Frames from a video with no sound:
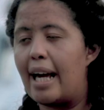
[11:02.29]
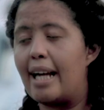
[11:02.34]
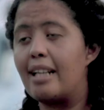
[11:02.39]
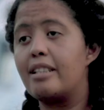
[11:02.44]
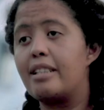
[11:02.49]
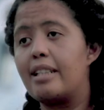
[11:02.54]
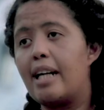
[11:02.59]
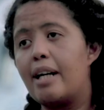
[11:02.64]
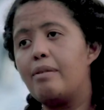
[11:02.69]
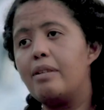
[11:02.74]

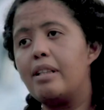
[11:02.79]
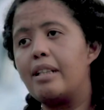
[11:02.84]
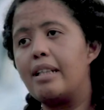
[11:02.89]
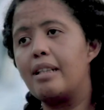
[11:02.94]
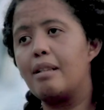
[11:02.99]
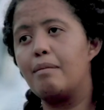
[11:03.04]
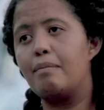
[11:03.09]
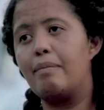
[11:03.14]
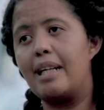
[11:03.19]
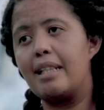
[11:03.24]
And generally,
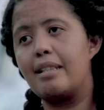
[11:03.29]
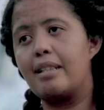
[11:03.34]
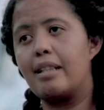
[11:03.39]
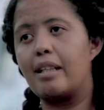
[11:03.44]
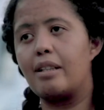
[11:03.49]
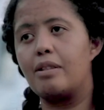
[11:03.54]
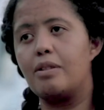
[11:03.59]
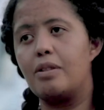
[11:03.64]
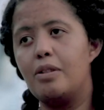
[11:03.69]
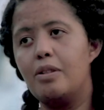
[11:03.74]
the best
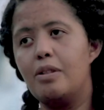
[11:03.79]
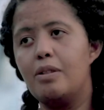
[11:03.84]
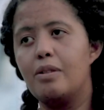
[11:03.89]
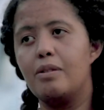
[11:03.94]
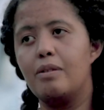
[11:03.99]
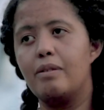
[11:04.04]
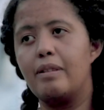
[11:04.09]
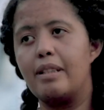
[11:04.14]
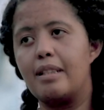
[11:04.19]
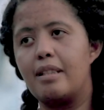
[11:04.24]
thing to
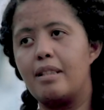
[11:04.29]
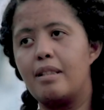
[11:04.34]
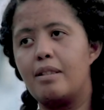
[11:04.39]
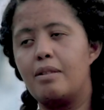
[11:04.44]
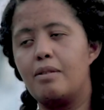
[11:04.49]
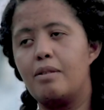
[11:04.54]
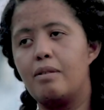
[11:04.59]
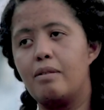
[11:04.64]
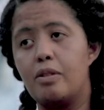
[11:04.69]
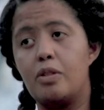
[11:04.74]
do is
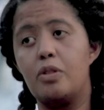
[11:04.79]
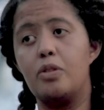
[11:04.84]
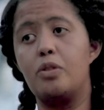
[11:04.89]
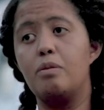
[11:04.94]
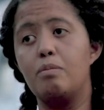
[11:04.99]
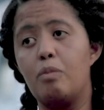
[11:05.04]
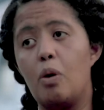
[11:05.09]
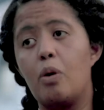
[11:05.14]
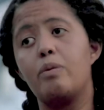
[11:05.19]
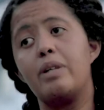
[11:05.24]
to
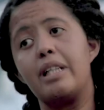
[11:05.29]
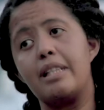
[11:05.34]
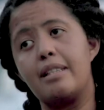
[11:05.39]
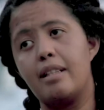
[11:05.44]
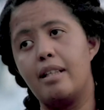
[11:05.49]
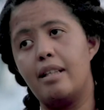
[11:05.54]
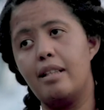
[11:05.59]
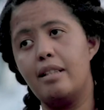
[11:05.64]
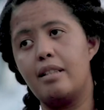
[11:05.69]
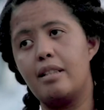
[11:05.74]
do more
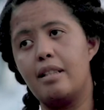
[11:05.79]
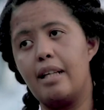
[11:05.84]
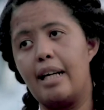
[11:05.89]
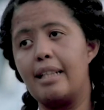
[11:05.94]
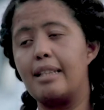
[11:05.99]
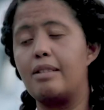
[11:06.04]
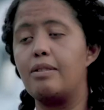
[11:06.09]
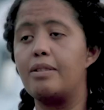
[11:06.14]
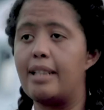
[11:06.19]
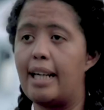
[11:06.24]
research
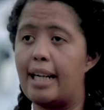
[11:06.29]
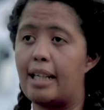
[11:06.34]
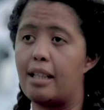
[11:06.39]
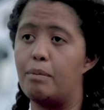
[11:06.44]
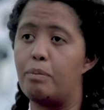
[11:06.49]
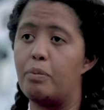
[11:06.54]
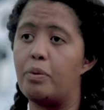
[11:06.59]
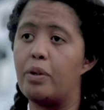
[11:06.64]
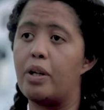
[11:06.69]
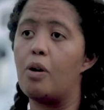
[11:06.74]
and to take
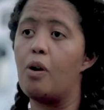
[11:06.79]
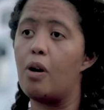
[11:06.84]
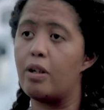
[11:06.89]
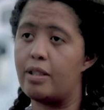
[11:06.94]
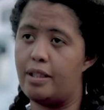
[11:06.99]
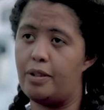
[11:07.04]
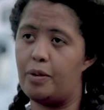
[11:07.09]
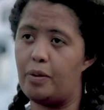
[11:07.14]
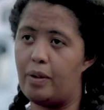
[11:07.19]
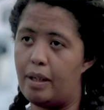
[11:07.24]
the
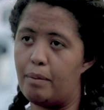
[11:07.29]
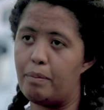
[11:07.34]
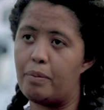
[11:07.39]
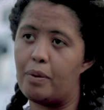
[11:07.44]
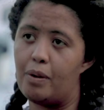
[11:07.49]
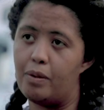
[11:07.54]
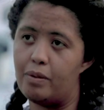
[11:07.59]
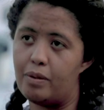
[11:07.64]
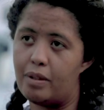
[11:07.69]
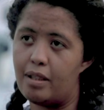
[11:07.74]
precautionary
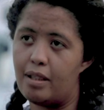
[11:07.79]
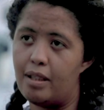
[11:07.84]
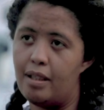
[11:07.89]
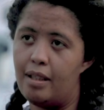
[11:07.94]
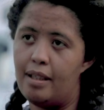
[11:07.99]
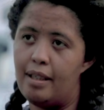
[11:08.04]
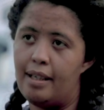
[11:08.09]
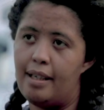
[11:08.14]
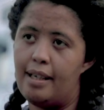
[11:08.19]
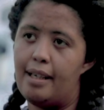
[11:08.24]
approach,
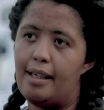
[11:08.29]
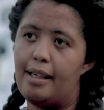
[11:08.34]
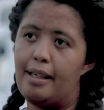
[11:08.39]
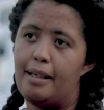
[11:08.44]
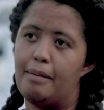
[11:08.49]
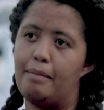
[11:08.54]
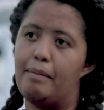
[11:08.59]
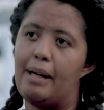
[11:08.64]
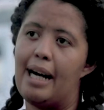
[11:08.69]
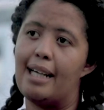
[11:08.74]

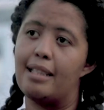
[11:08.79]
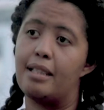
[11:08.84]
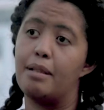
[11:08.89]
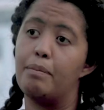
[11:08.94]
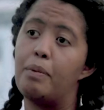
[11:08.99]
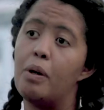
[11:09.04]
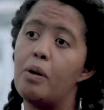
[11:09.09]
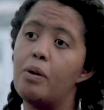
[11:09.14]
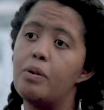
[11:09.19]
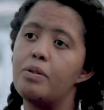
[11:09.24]
as
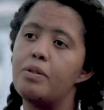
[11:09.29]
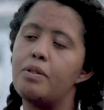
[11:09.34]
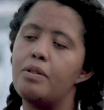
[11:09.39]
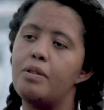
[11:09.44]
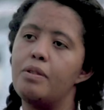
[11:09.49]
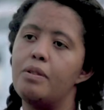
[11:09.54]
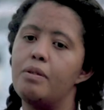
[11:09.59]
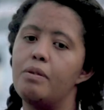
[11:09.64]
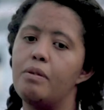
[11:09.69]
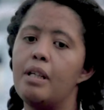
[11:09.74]
opposed
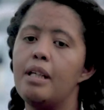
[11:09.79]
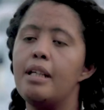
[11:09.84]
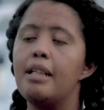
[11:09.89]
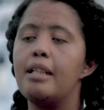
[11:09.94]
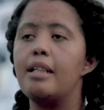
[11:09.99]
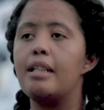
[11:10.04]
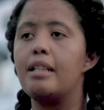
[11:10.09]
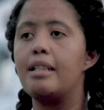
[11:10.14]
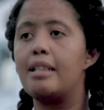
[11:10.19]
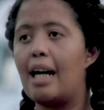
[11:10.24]
to
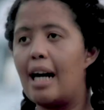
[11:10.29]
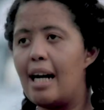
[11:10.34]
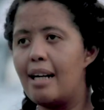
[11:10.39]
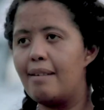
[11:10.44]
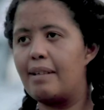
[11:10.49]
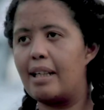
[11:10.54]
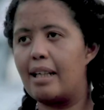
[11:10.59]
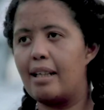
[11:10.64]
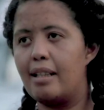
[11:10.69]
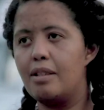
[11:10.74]

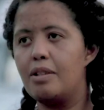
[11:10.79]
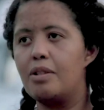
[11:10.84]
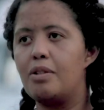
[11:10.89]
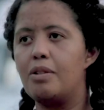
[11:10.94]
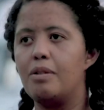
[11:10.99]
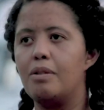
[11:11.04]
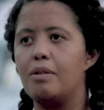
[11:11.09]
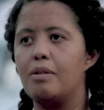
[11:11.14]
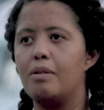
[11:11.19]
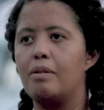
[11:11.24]
diving
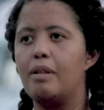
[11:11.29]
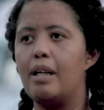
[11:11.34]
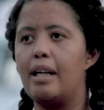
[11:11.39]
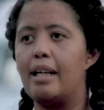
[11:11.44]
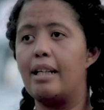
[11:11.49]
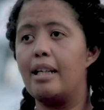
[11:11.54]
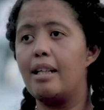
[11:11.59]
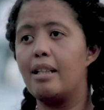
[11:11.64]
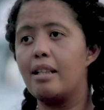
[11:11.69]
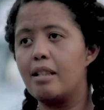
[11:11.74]
into
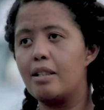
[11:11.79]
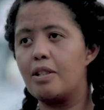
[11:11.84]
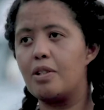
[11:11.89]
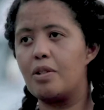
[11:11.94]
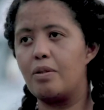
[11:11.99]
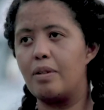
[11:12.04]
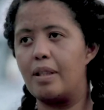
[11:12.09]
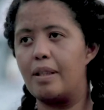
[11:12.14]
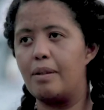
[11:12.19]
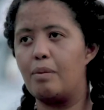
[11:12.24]
an
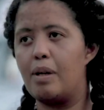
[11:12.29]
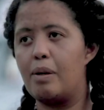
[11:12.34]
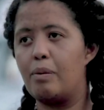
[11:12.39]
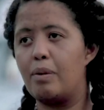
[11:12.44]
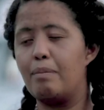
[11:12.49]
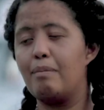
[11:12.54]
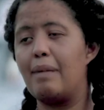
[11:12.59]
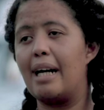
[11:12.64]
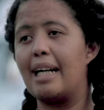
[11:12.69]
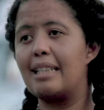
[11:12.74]
industry where
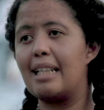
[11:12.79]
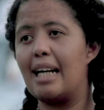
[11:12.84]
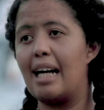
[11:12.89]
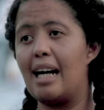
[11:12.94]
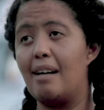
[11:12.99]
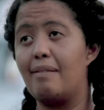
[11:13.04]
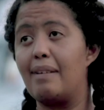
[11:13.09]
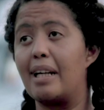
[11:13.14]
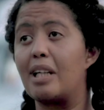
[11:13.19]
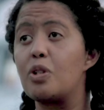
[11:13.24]
we might
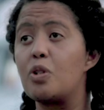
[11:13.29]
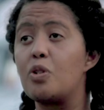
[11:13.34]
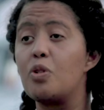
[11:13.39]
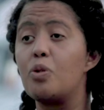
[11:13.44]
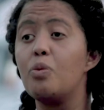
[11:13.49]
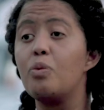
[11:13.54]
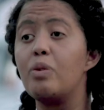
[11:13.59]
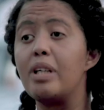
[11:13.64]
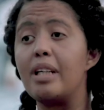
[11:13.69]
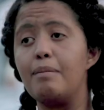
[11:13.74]
have
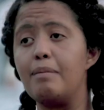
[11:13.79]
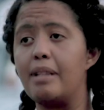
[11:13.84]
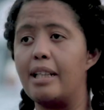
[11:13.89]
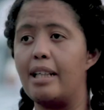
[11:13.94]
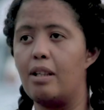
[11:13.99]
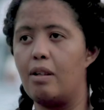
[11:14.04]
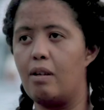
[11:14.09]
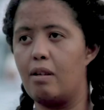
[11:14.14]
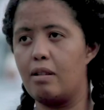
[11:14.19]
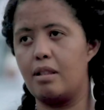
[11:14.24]

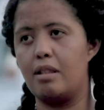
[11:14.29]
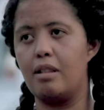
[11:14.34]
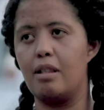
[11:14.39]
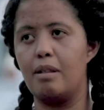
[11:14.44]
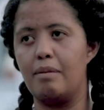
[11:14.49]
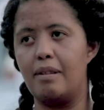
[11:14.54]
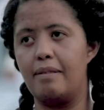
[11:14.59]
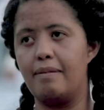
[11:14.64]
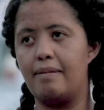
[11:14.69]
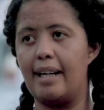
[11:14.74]
extremely
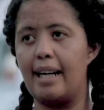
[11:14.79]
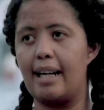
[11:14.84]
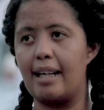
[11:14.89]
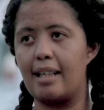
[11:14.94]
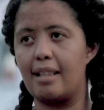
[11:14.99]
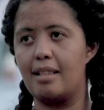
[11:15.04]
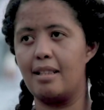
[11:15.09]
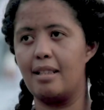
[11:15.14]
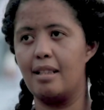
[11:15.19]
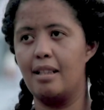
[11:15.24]
long-term
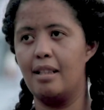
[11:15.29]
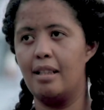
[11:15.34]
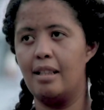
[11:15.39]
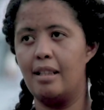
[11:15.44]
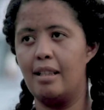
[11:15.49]
effects.